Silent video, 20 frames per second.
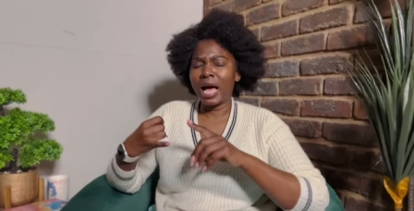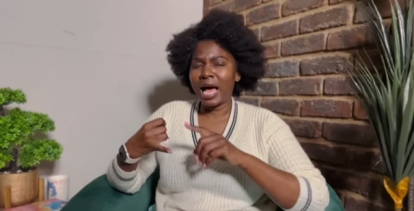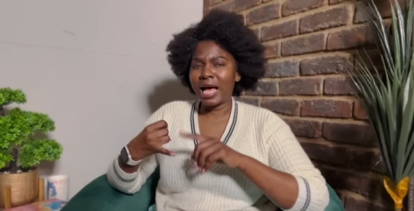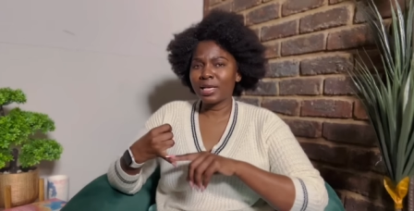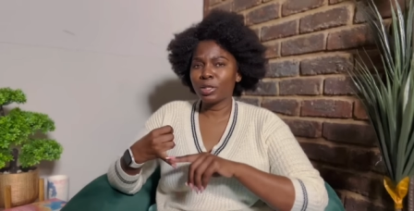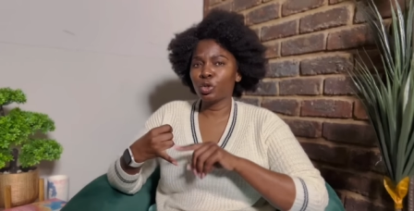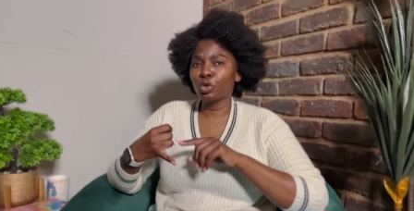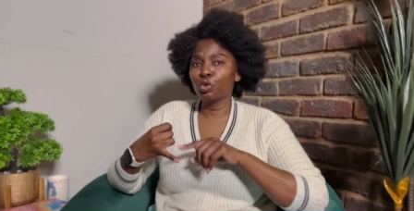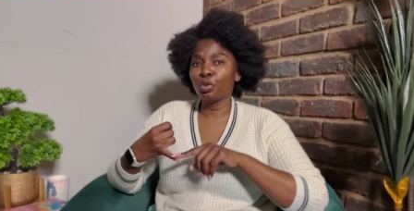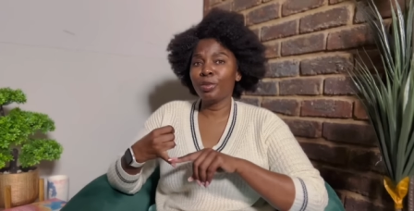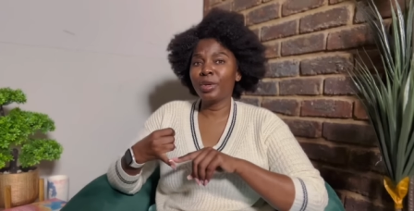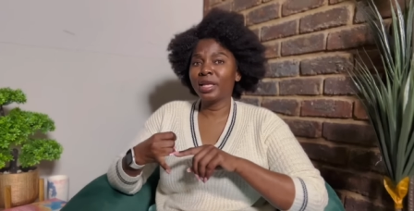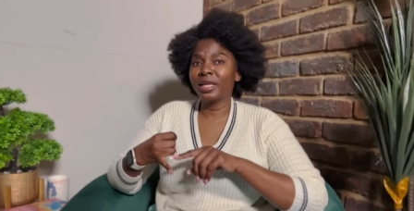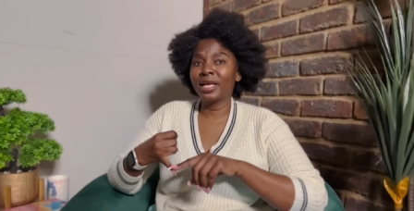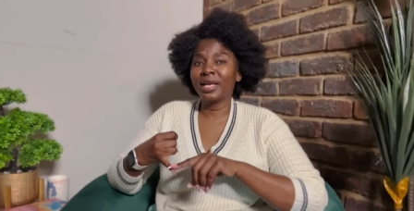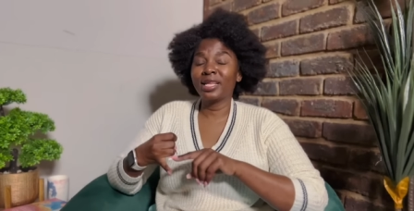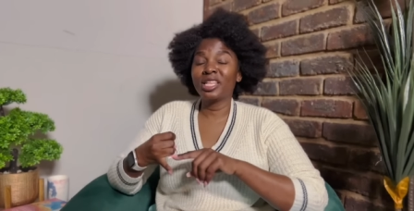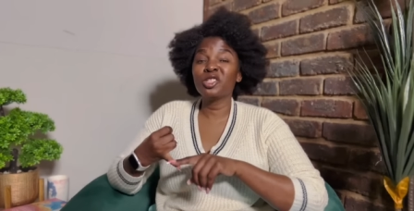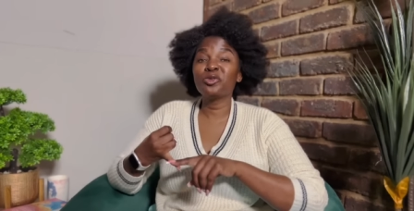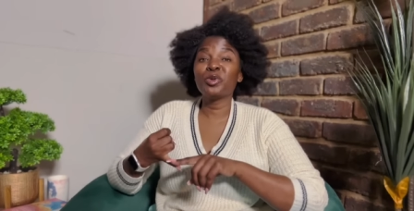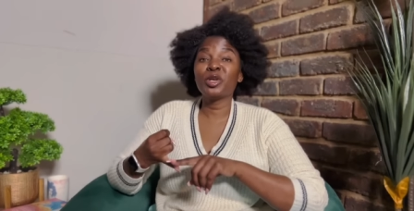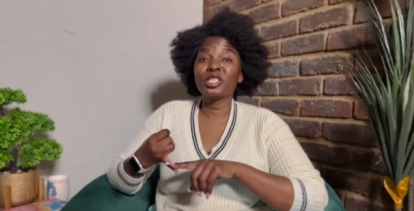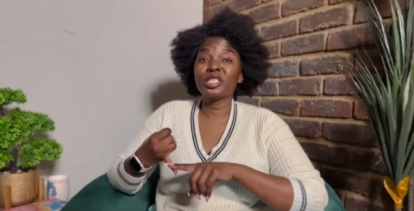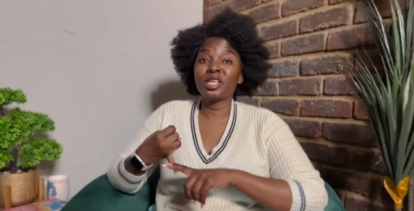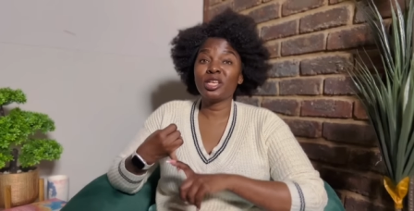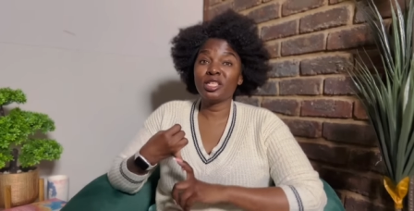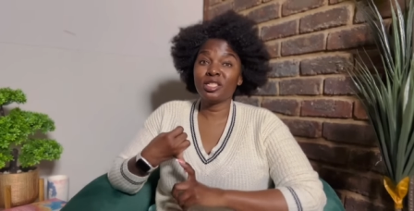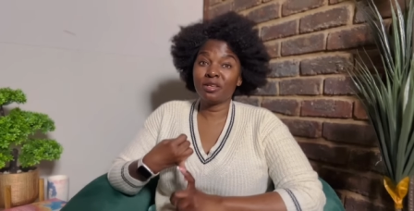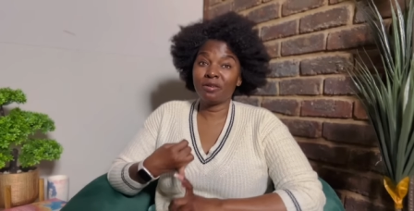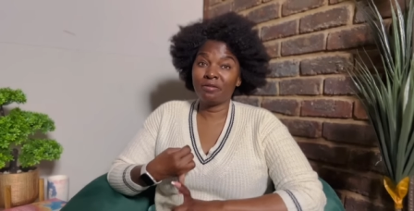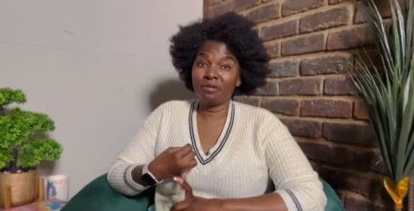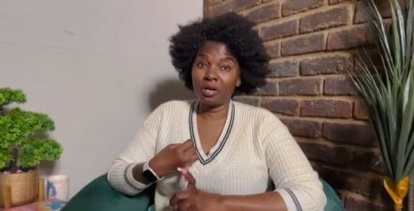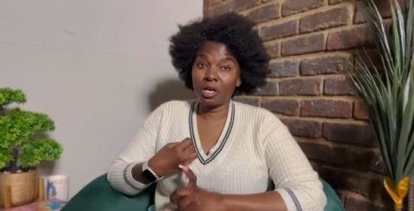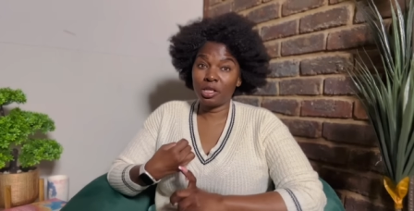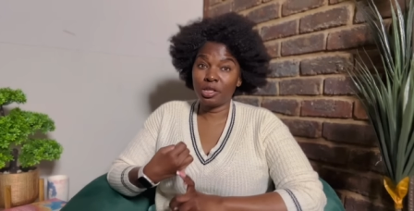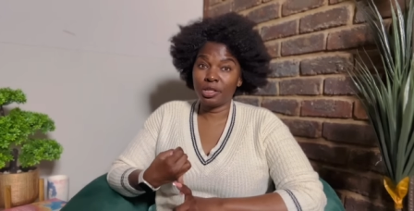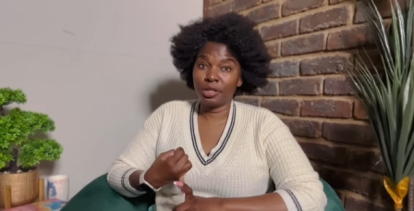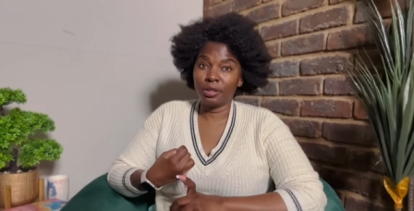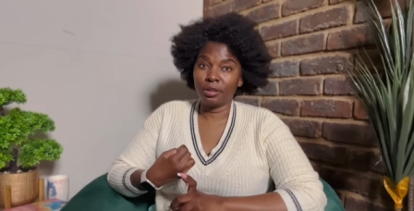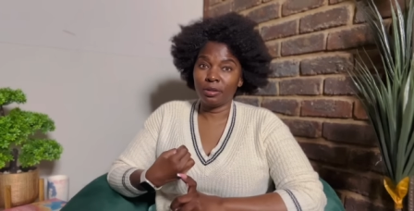assuming that this person is a
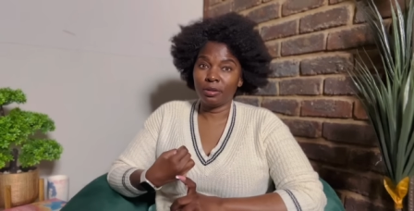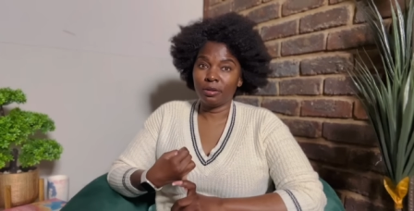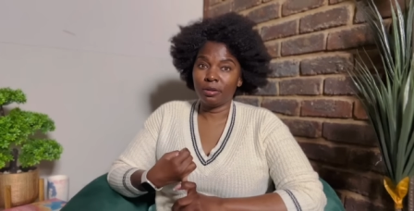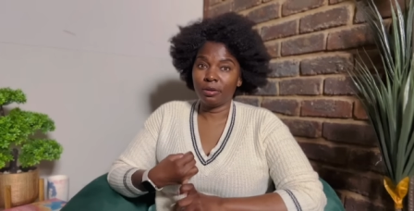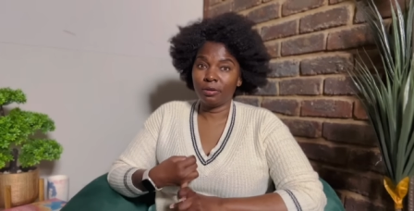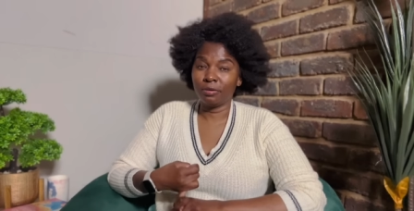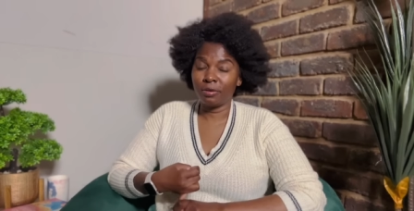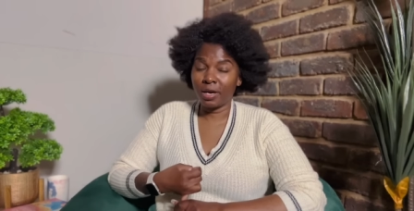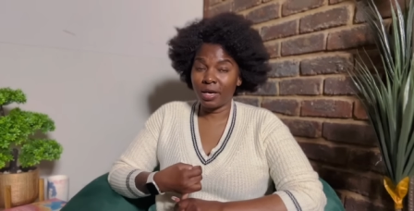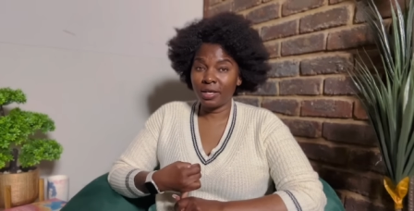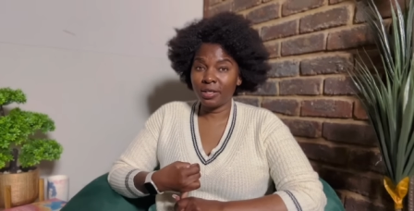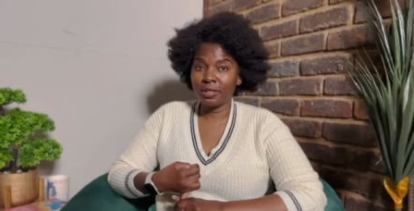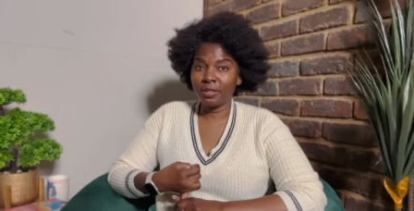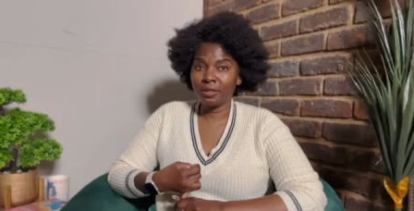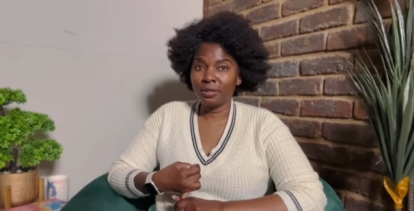virgin right